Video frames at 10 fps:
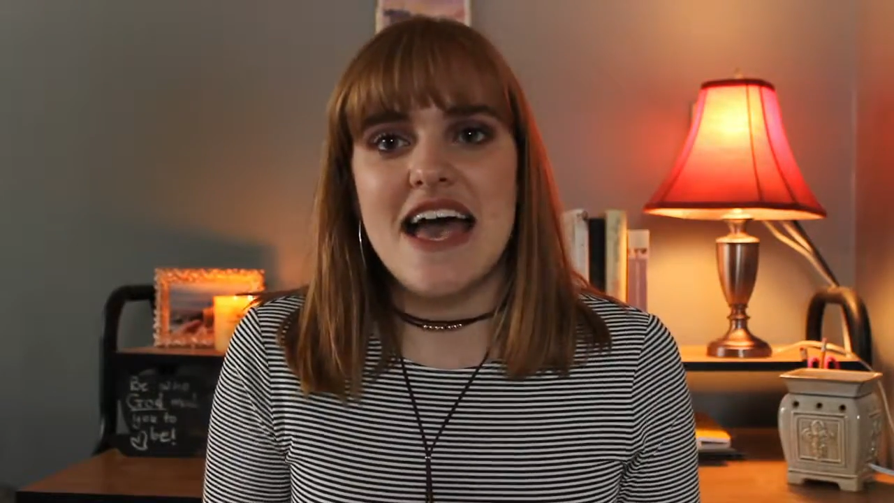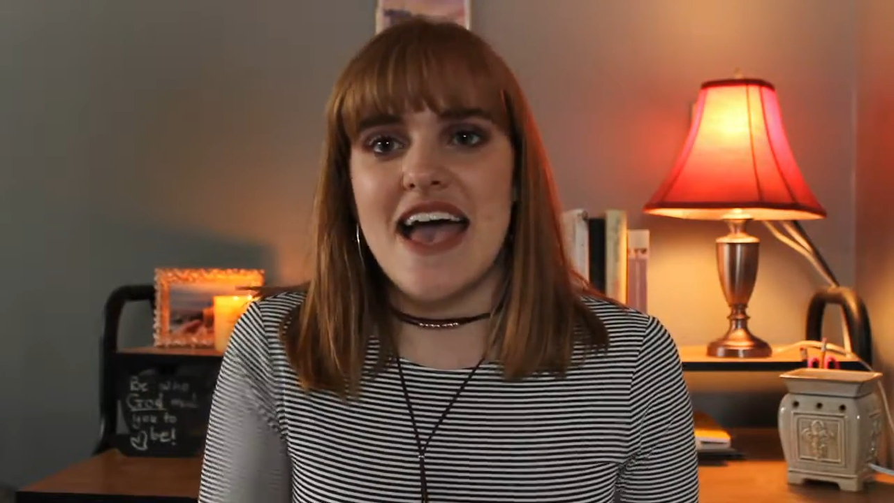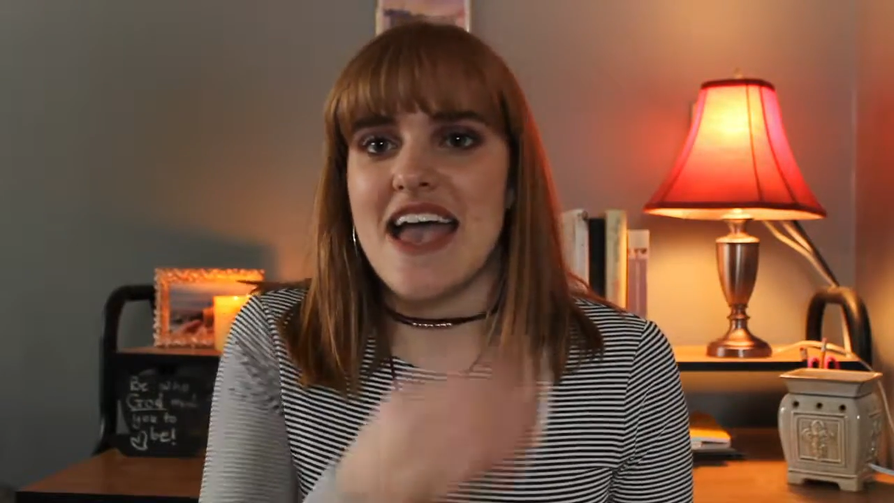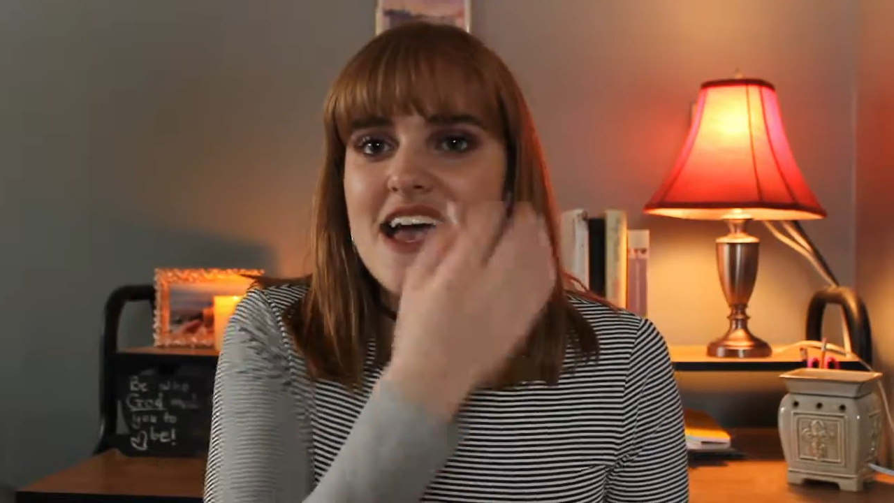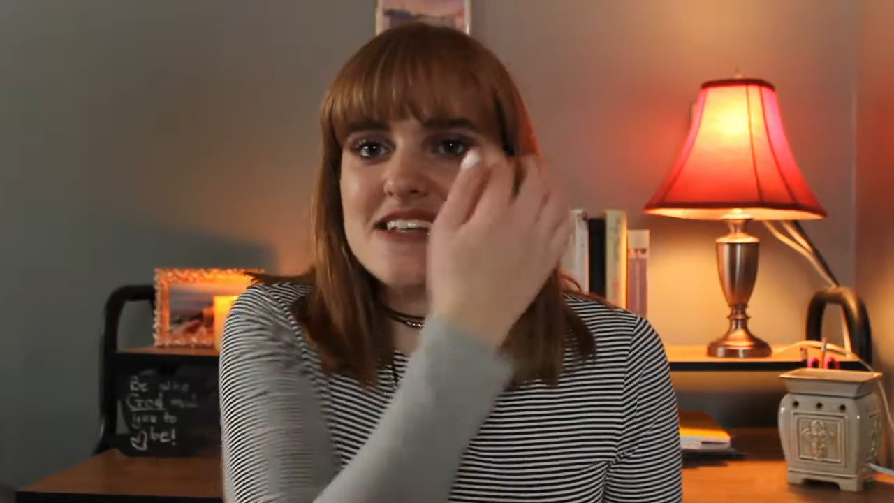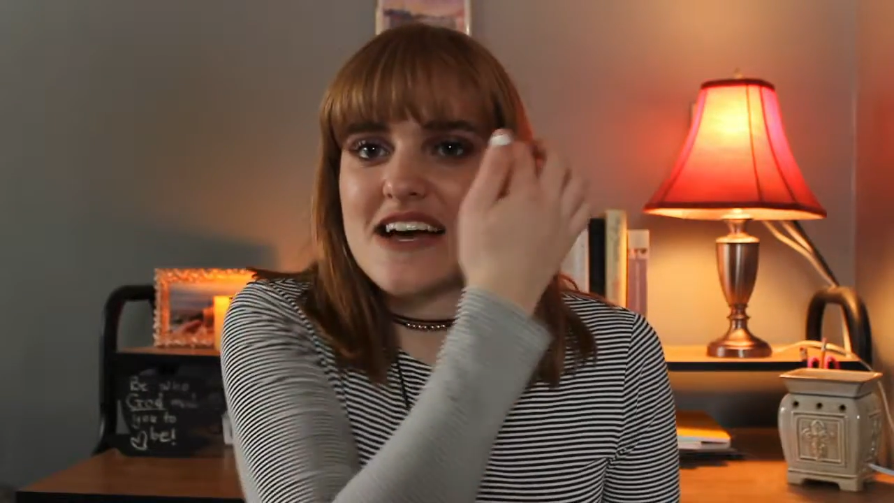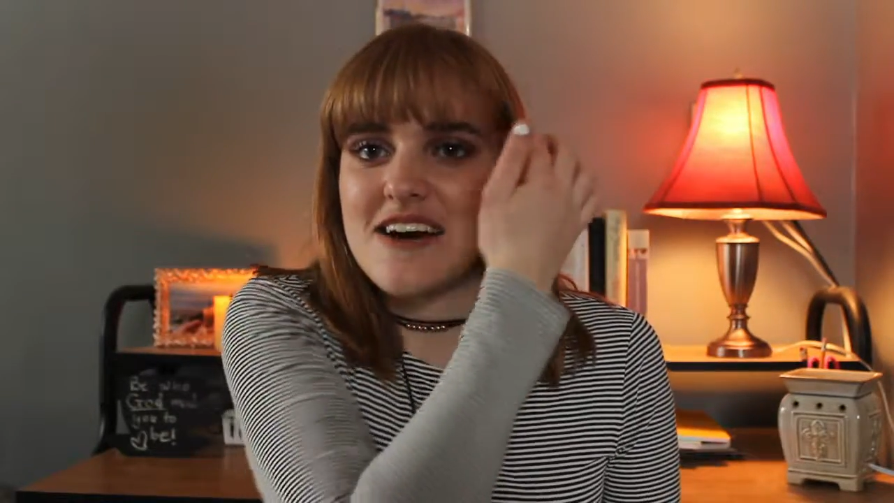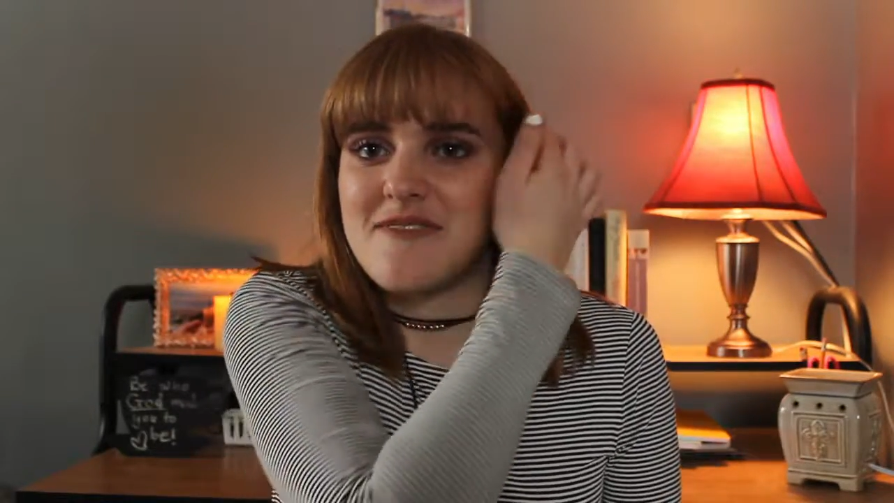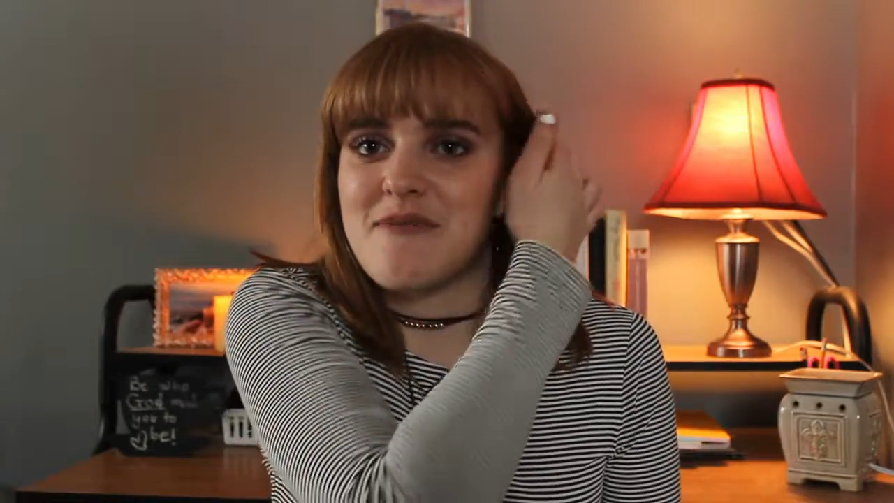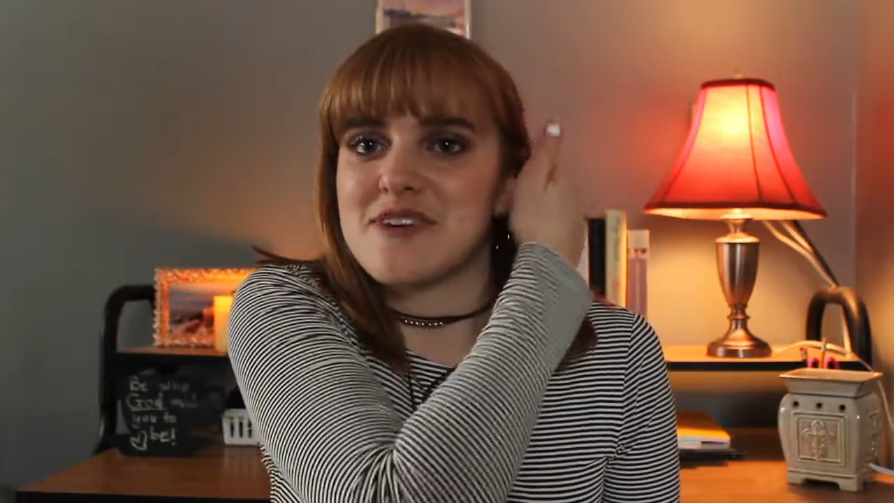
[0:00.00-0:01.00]
and
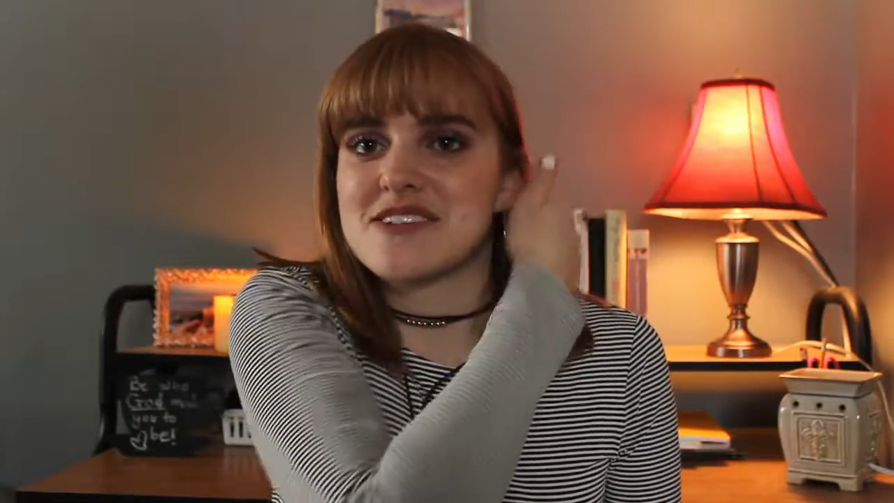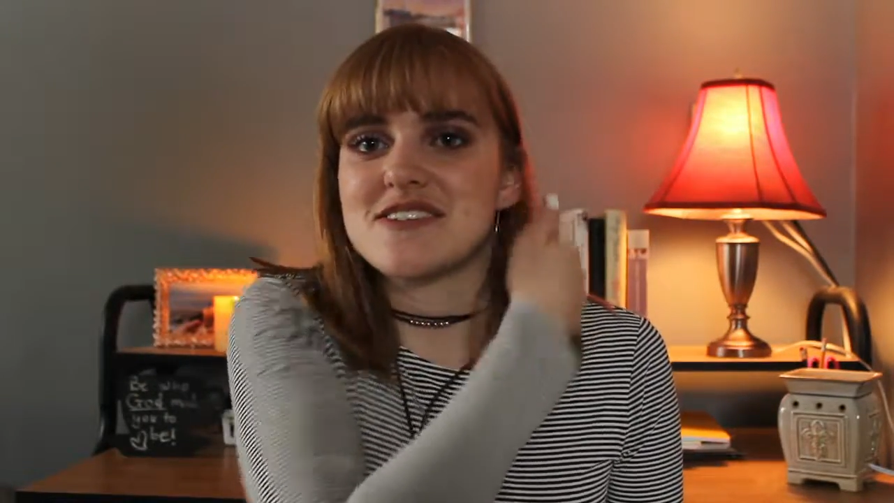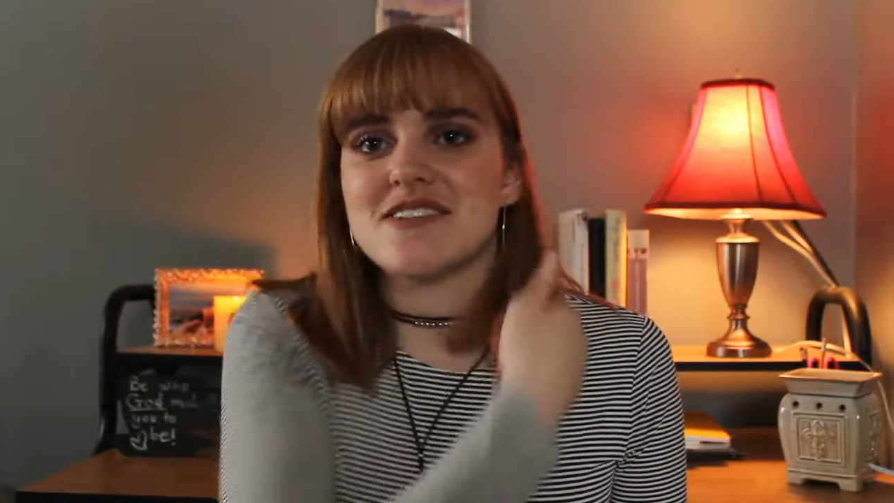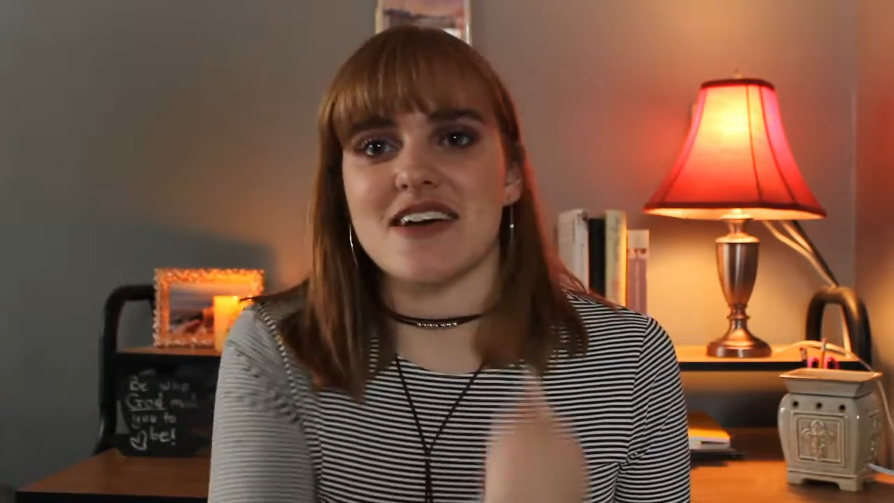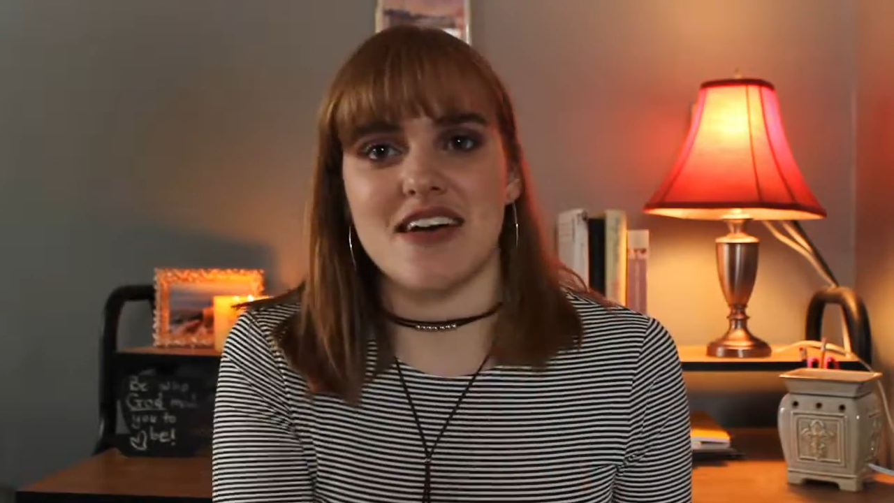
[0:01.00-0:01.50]
I wanted to